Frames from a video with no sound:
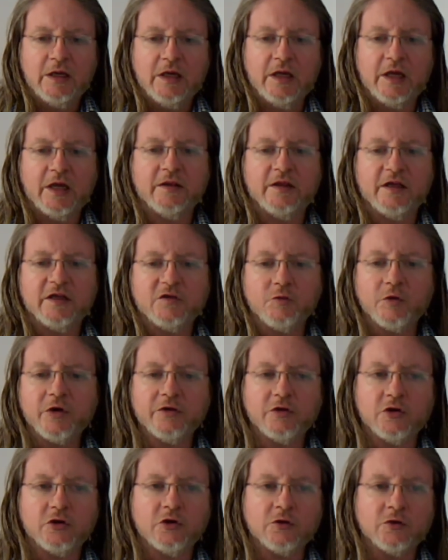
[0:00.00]
And that's where
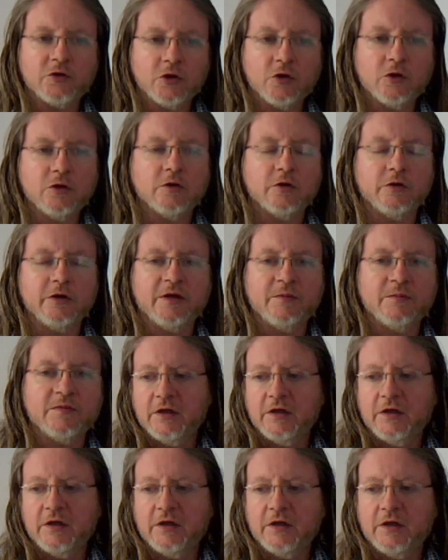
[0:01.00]
the controller
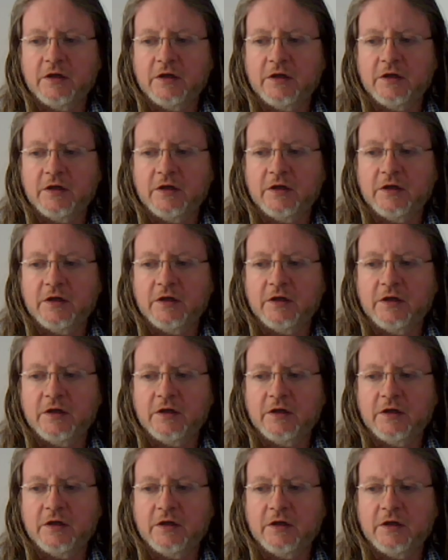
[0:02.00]
himself or herself
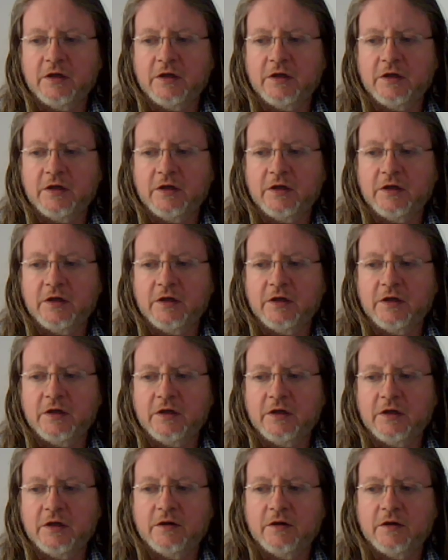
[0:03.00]
will
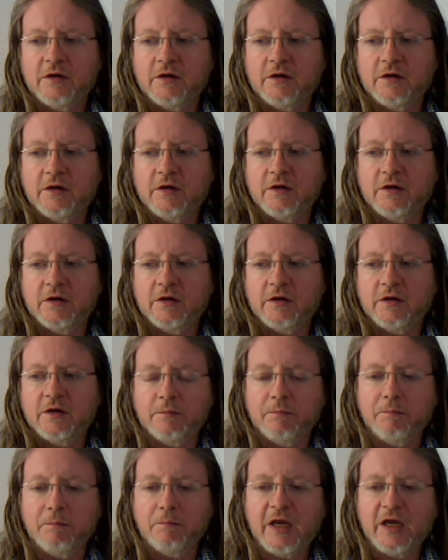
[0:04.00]

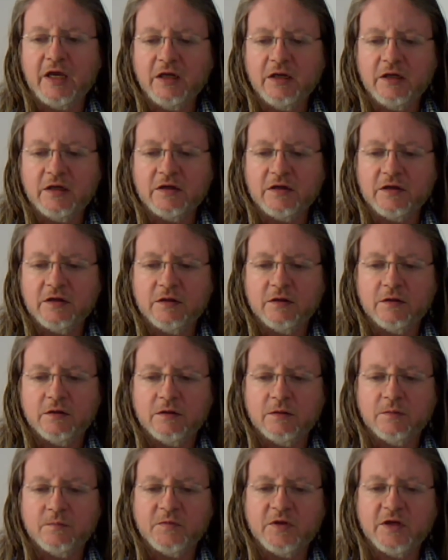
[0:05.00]
make
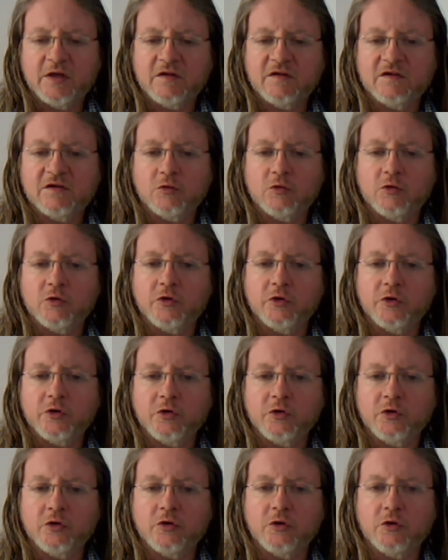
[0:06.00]
his or
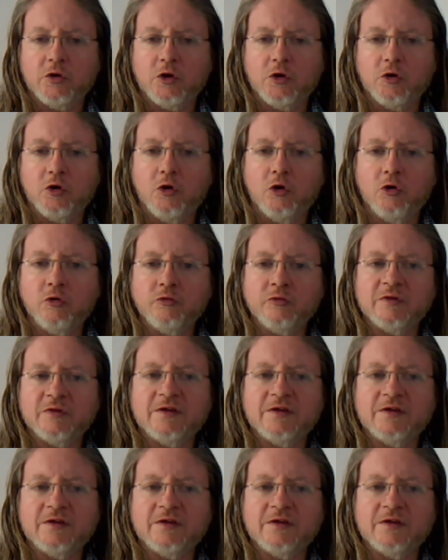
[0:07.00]
her own